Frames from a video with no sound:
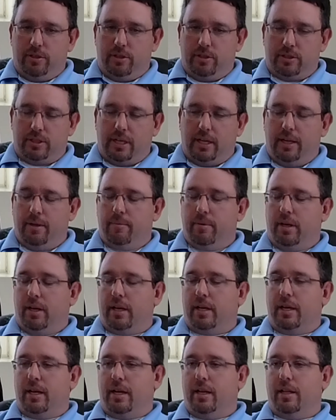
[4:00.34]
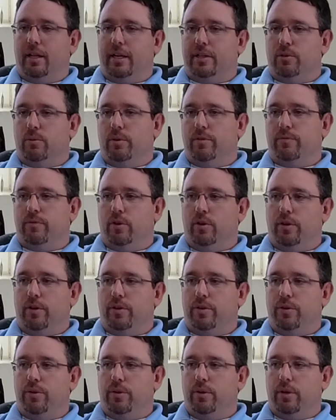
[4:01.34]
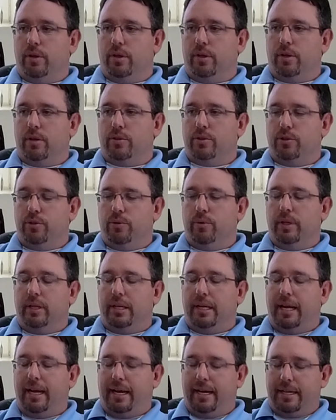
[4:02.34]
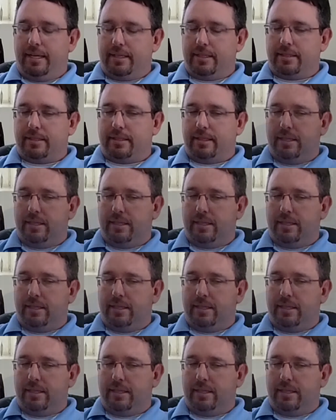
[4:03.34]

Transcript: as I kind of like to refer it to it as.